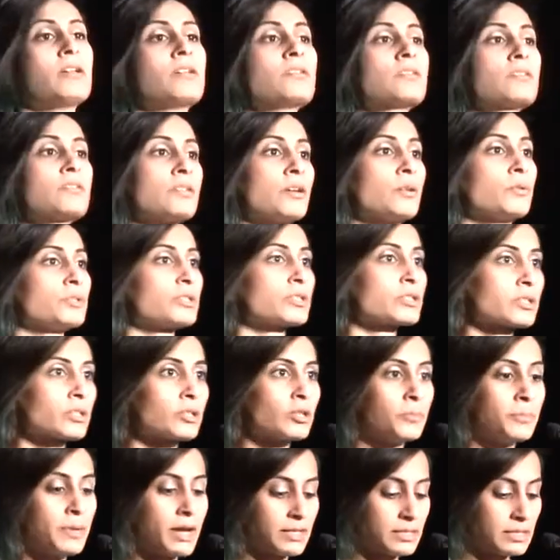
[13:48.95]
So we're just going to
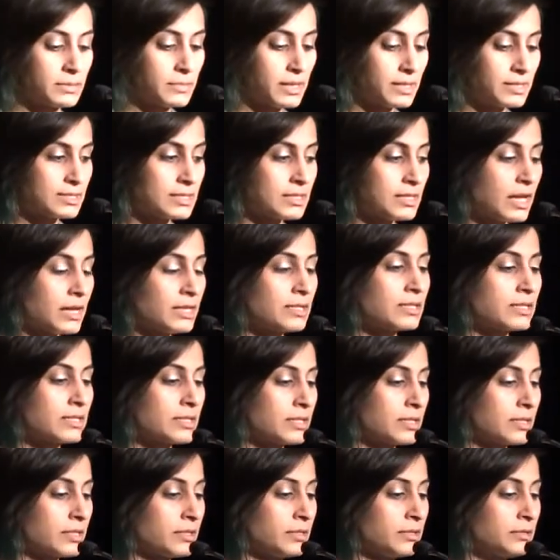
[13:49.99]
go back to my slides
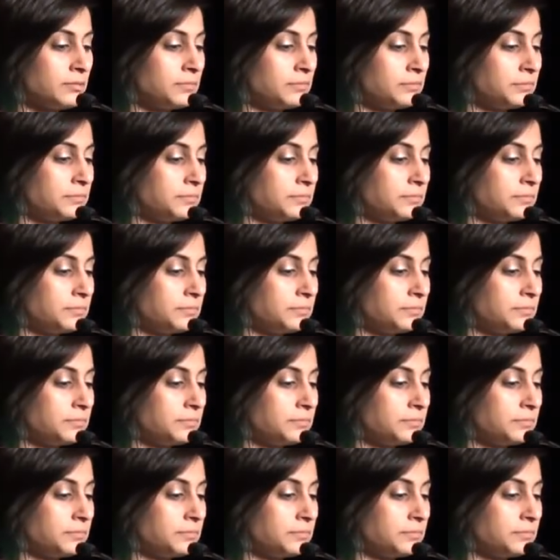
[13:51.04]
here.